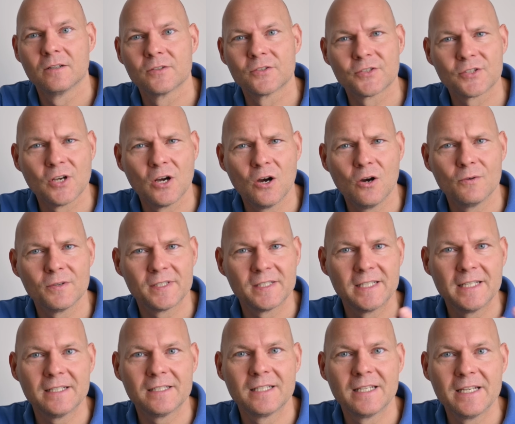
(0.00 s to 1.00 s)
So
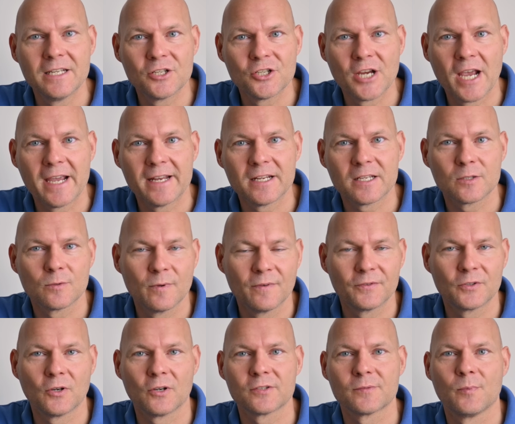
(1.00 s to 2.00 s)
CRT shaders
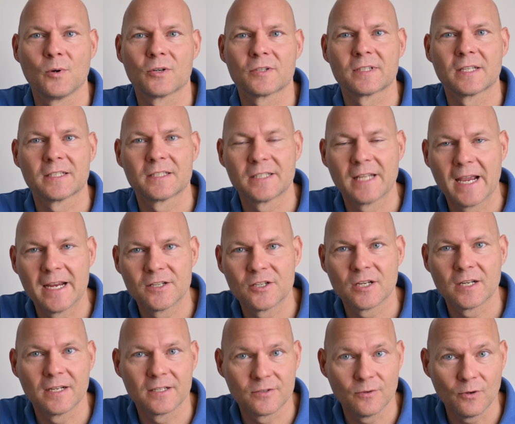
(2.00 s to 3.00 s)
with DOSBox
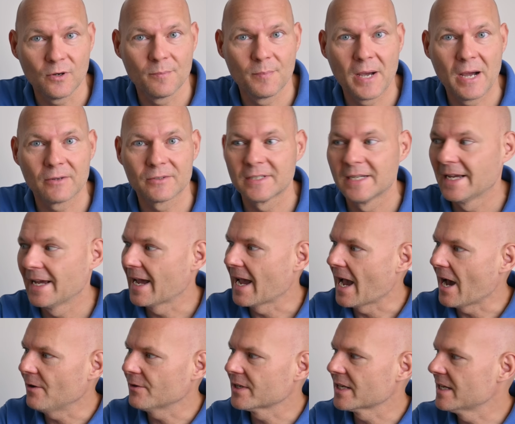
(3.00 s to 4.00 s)
staging, it's all about
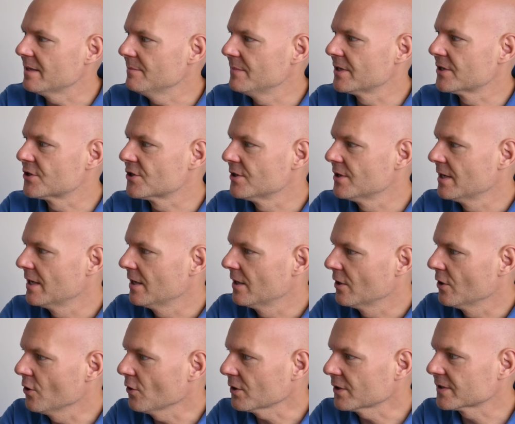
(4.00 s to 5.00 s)
how the image
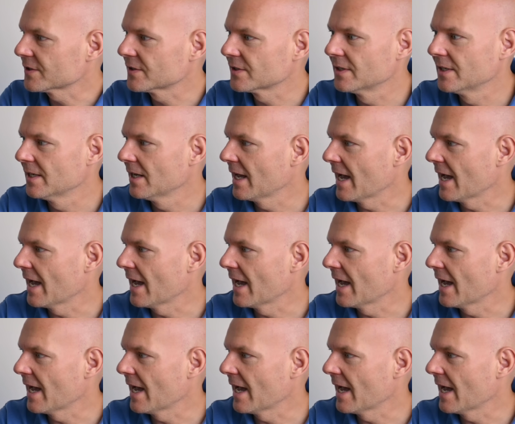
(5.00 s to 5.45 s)
looks.